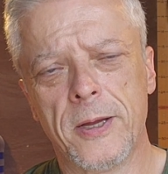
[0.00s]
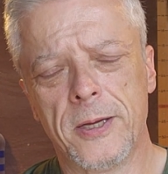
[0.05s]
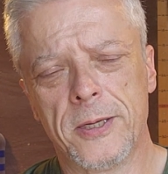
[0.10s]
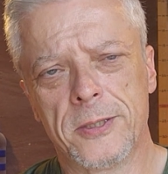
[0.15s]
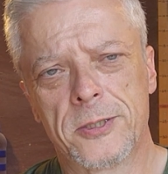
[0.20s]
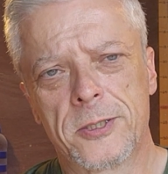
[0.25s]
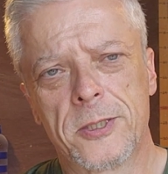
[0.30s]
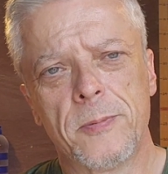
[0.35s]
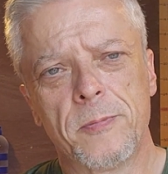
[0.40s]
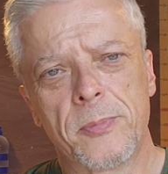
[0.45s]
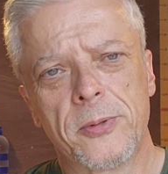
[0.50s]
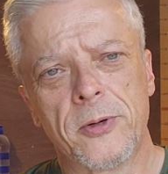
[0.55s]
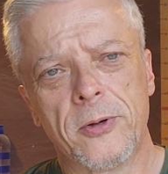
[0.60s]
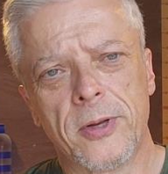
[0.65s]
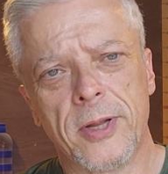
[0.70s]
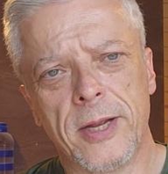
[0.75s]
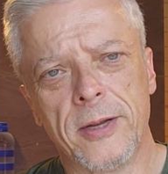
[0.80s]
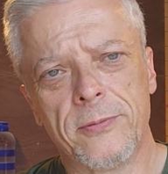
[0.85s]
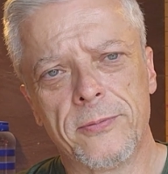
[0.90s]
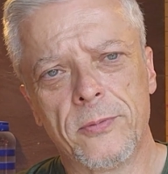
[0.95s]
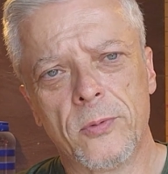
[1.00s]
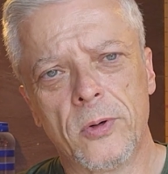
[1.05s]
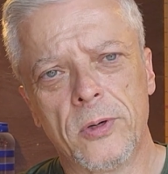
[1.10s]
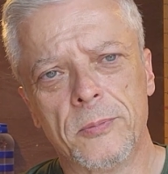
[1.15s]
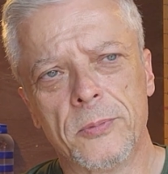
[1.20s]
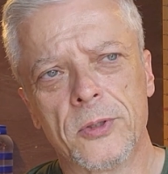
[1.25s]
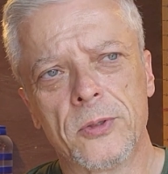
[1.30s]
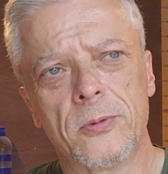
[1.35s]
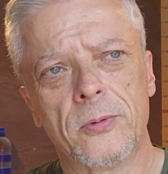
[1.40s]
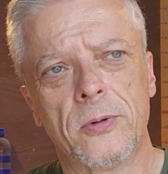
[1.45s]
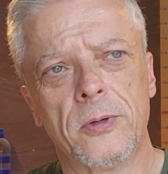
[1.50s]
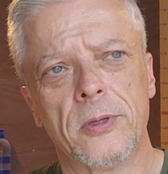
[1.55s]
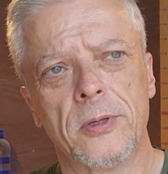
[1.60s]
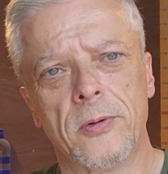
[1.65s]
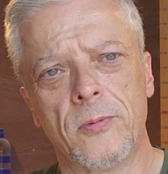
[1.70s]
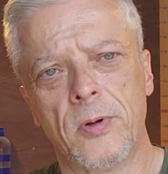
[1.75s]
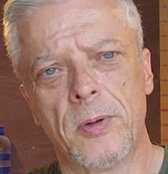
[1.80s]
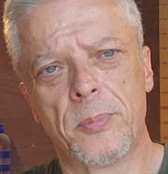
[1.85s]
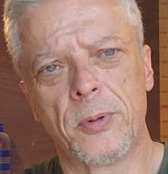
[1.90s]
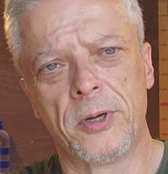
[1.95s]
simpler life forms or
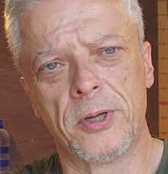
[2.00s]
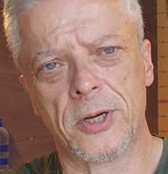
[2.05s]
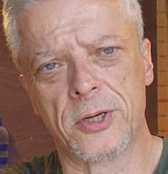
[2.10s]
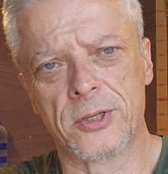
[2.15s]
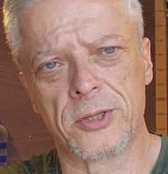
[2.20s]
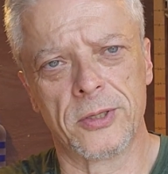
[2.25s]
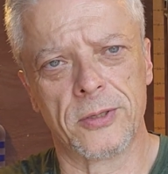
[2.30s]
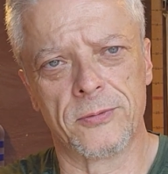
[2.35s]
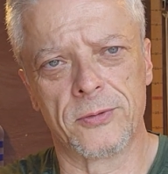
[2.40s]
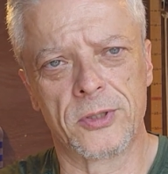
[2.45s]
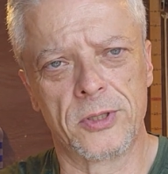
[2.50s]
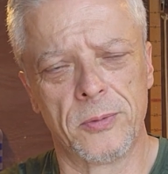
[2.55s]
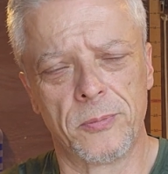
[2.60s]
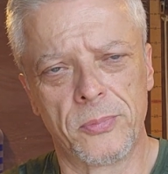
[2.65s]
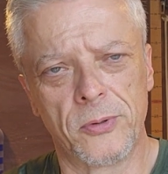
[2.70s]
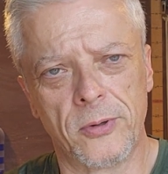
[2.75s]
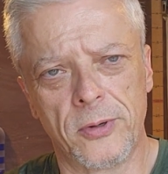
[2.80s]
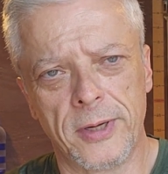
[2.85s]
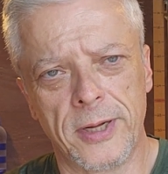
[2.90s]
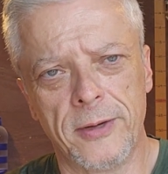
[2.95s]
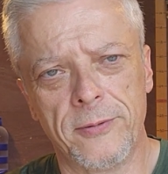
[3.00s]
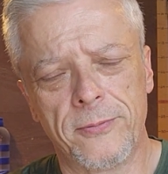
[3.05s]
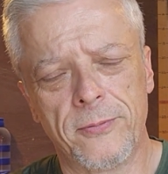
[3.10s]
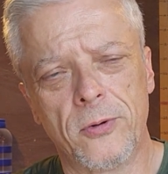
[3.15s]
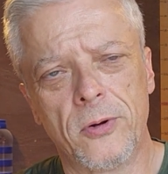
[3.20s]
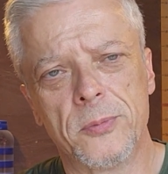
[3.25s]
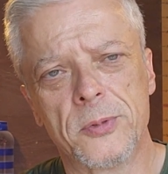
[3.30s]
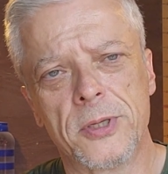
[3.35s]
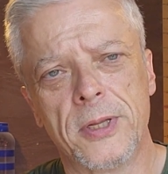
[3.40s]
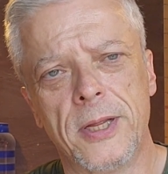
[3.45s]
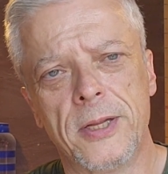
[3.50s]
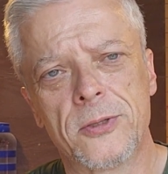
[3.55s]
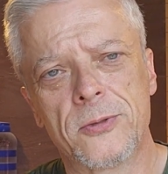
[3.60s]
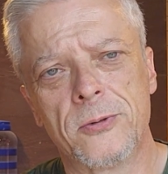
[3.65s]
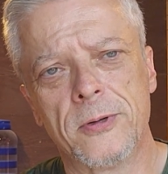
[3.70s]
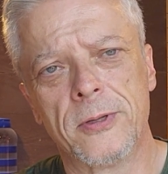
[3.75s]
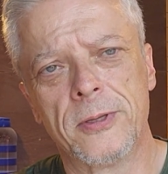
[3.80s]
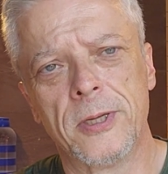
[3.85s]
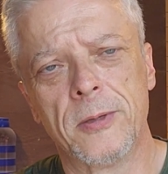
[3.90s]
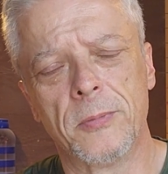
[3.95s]
the reproduction of simpler life forms and that
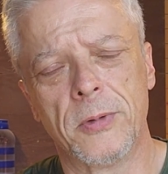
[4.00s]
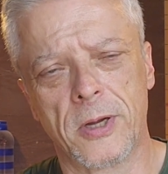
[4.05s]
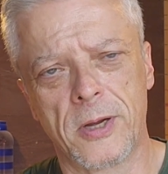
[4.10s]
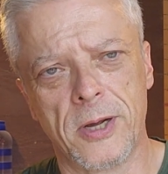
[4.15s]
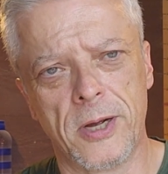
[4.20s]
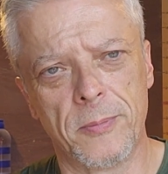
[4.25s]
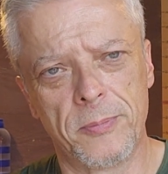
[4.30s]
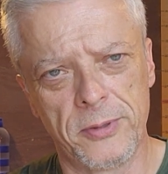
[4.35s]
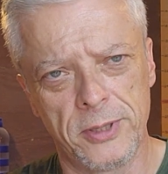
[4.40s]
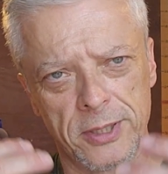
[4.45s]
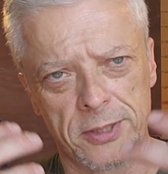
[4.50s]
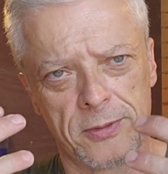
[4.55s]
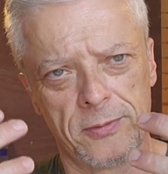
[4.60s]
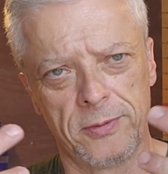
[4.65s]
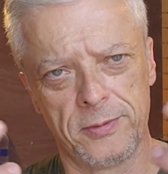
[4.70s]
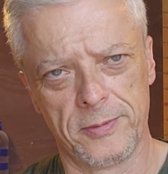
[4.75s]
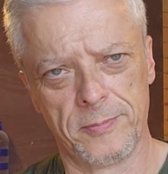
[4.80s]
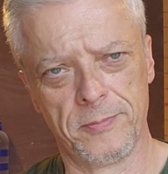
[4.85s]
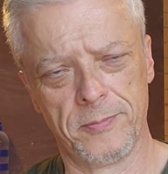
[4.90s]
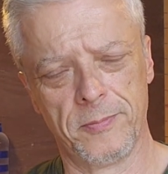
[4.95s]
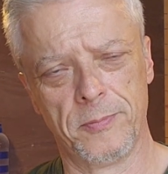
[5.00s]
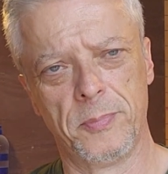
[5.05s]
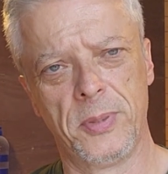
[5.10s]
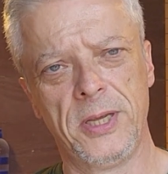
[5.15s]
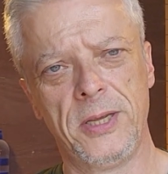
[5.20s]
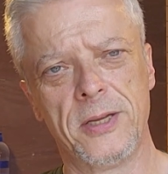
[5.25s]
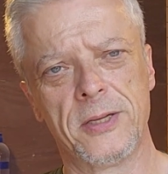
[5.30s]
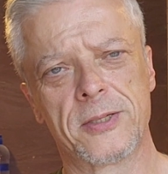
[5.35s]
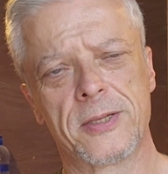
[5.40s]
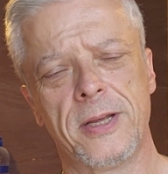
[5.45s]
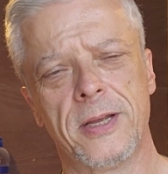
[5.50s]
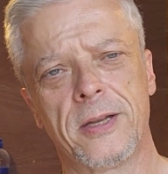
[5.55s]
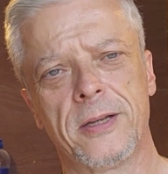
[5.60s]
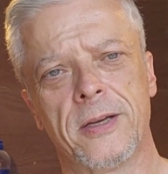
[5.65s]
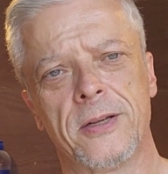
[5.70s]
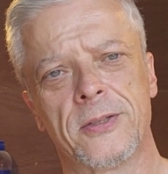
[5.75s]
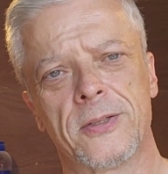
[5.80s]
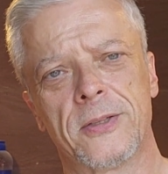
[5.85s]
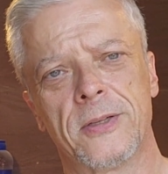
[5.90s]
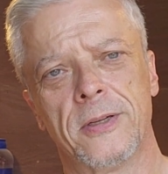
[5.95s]
sort of thing. But complex beings like
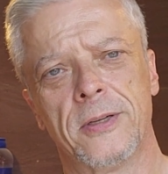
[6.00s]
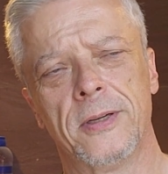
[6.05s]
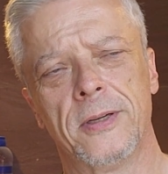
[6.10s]
us,